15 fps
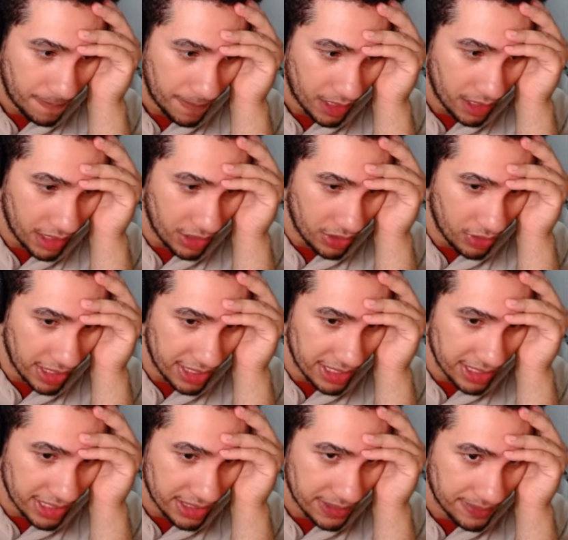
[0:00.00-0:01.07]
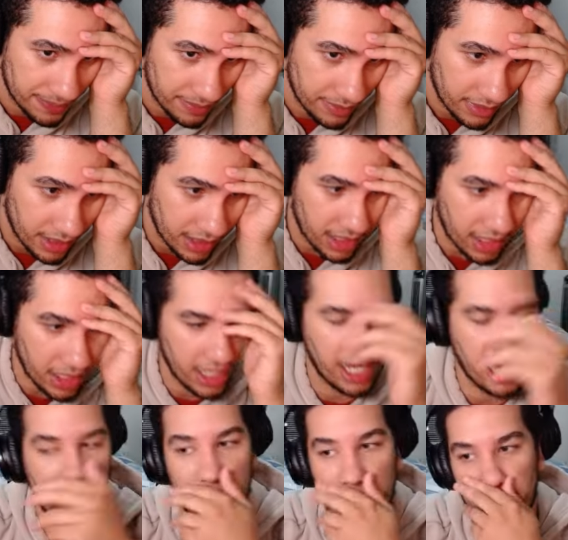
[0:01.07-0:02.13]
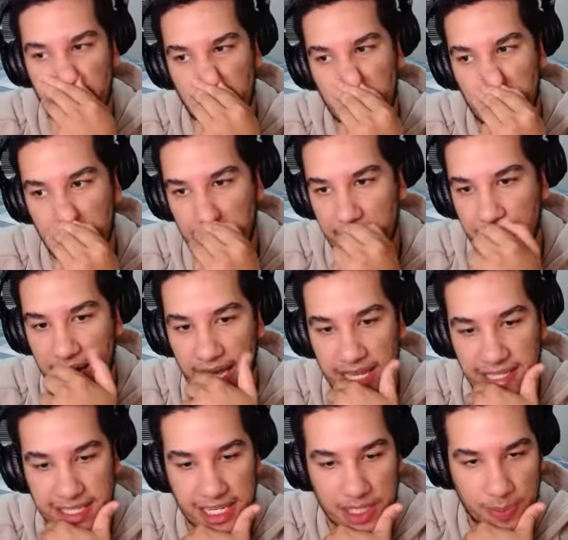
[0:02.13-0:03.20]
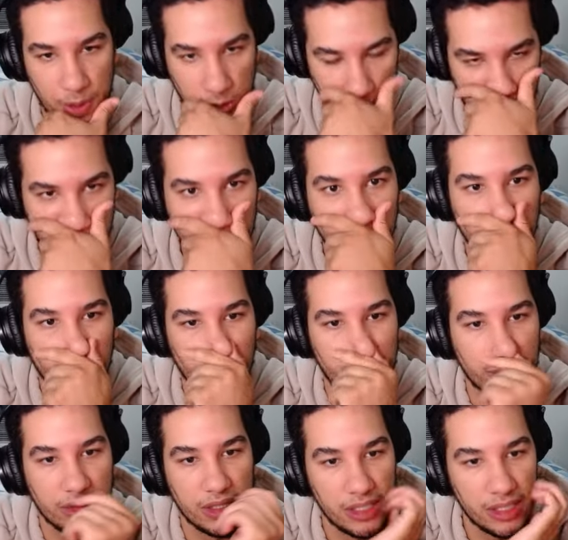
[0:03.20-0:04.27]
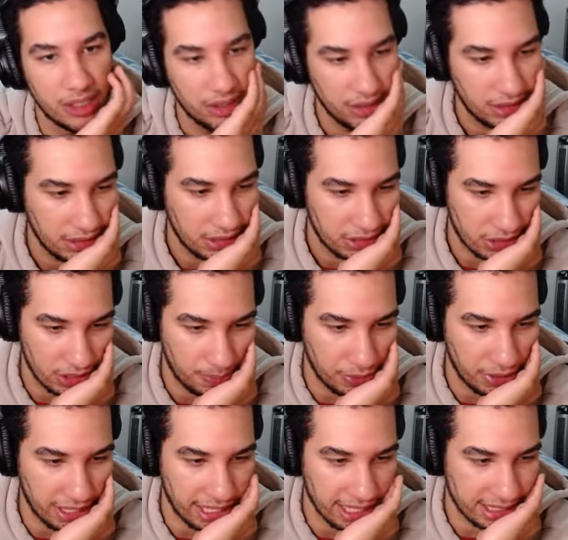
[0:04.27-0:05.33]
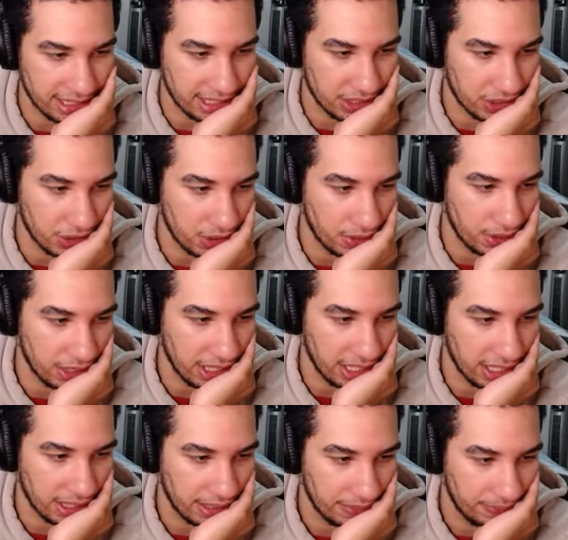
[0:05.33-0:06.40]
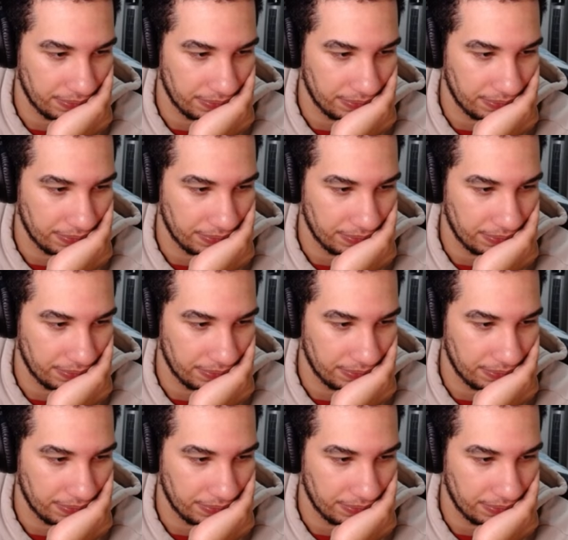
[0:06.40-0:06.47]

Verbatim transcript: I'm gonna go like this. I'm gonna get my hand size smaller. So the opponent gets the Zoro here.